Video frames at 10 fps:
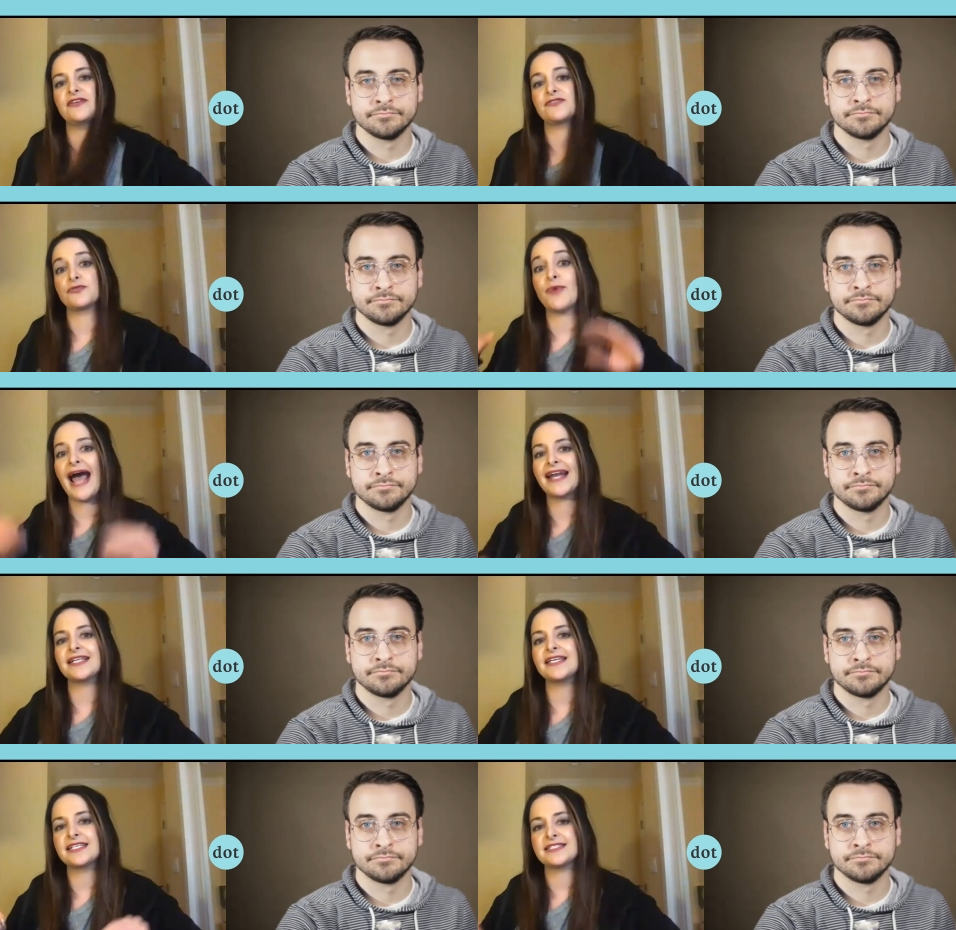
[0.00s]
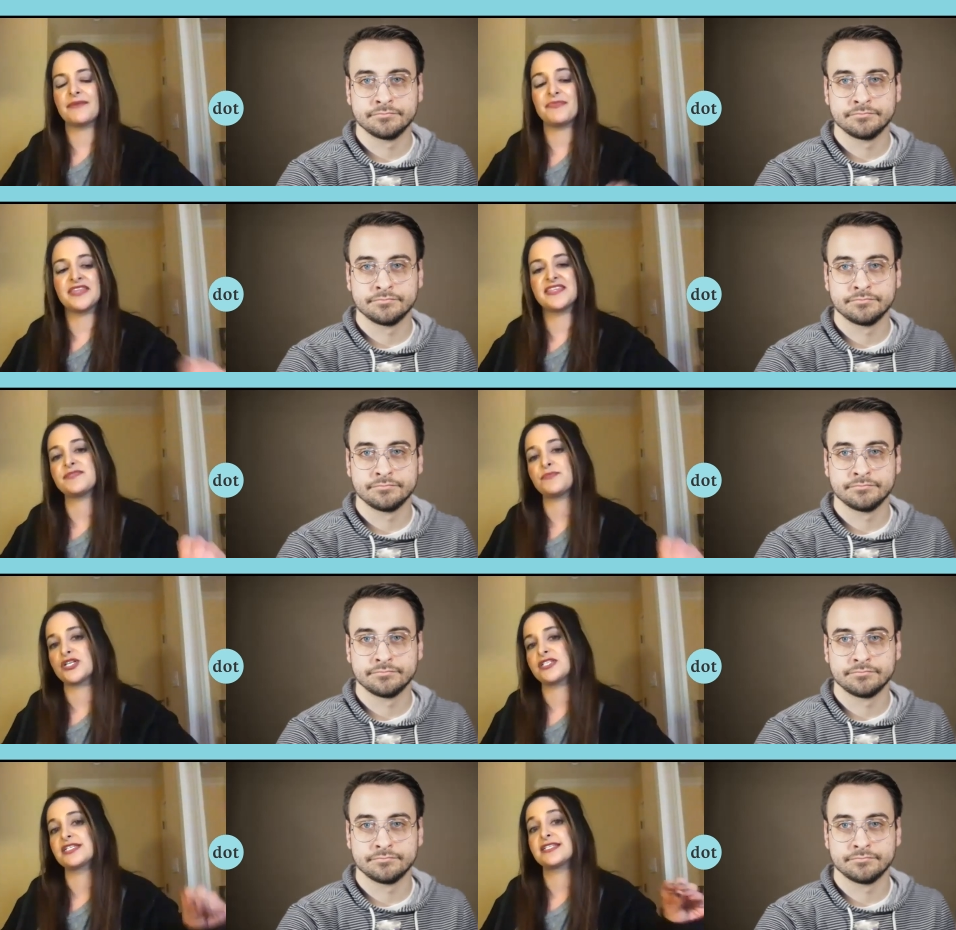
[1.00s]
Speaker 1: you have to radically accept that this
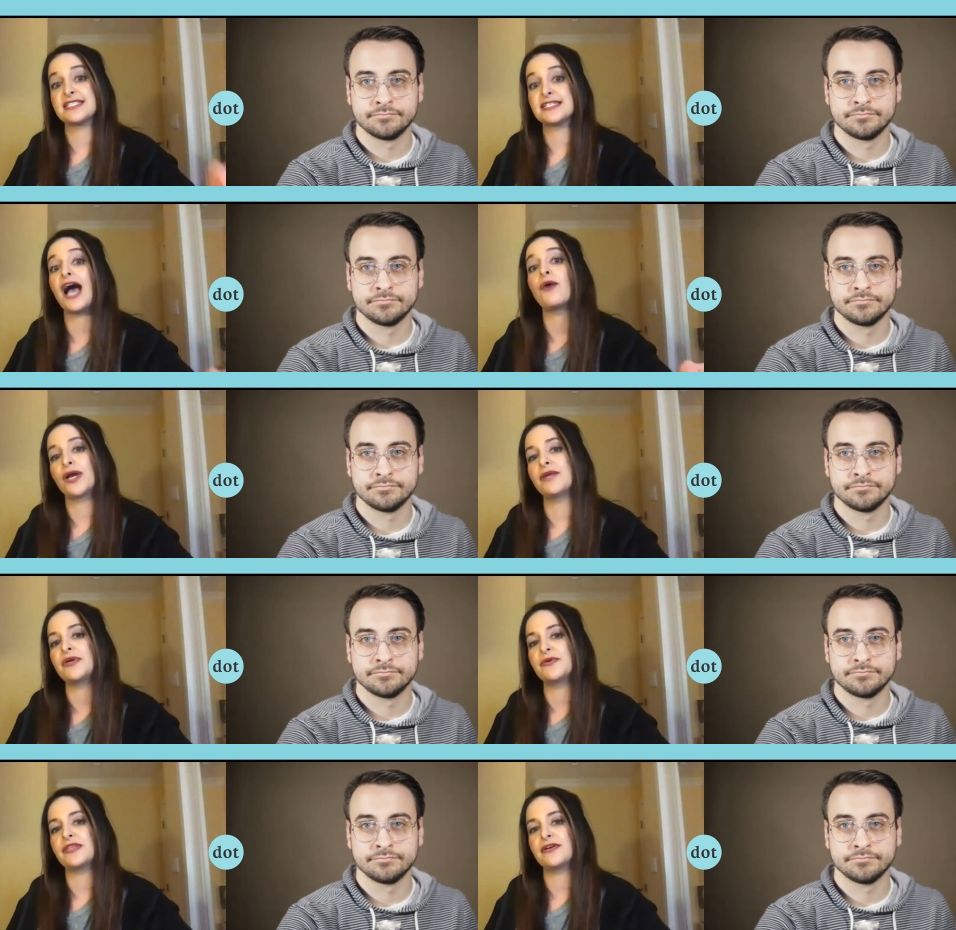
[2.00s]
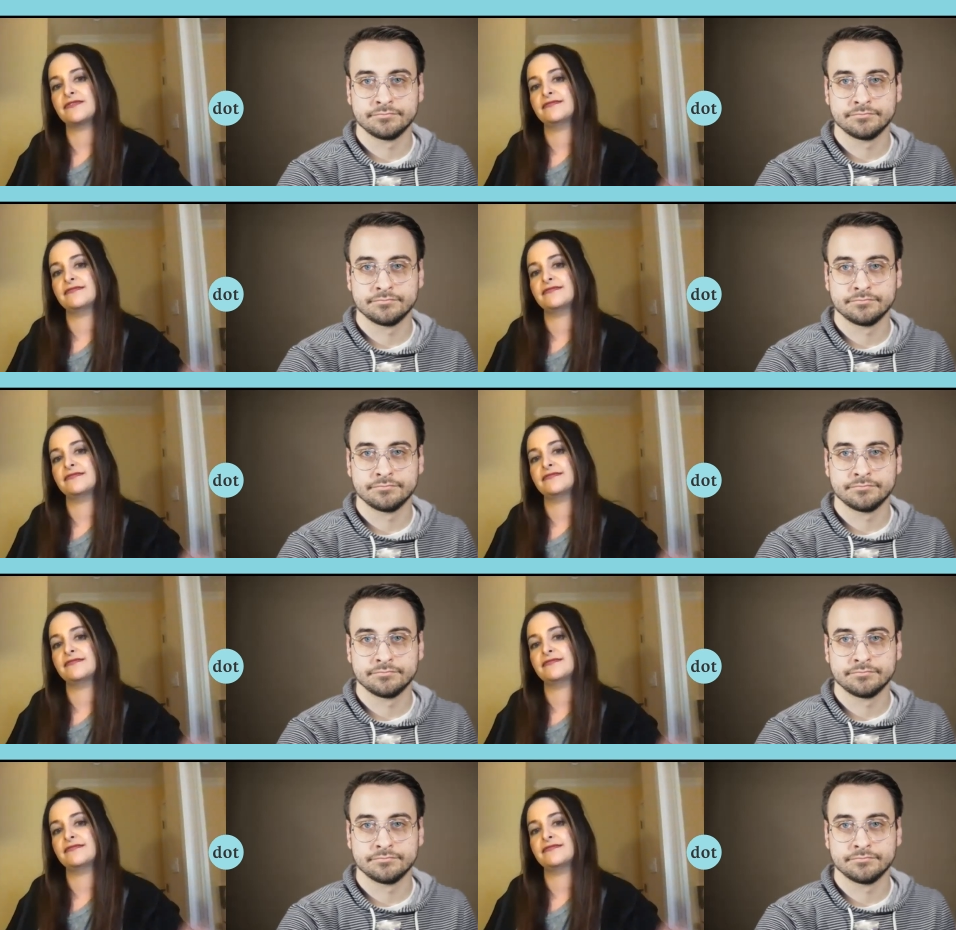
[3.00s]
person does not want to be with you.